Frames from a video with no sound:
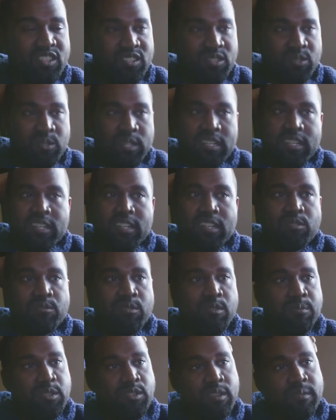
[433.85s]
just do it in another
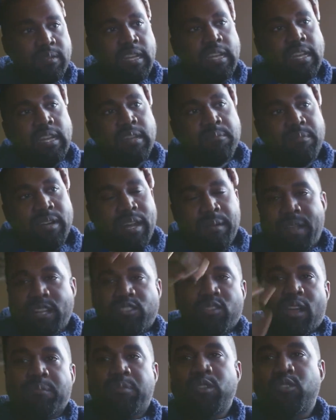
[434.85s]
room or something. But I'm not
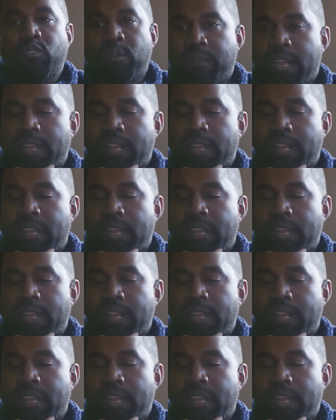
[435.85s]
trying to put you on